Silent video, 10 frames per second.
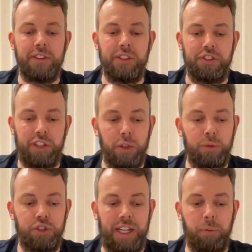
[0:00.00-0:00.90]
the
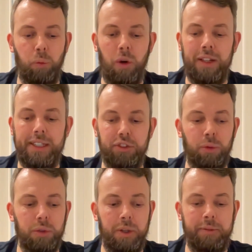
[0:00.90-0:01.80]
zones and what
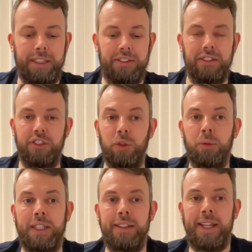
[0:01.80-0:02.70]
electrical equipment is
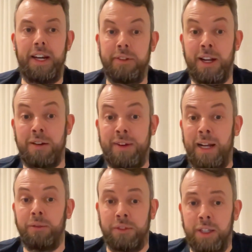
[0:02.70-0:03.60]
installed in the area
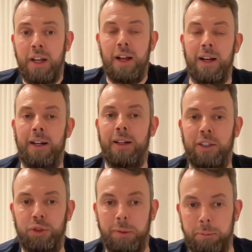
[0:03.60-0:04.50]
around uh,
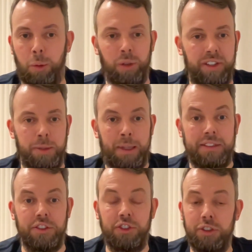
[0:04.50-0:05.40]
a swimming pool or other basins.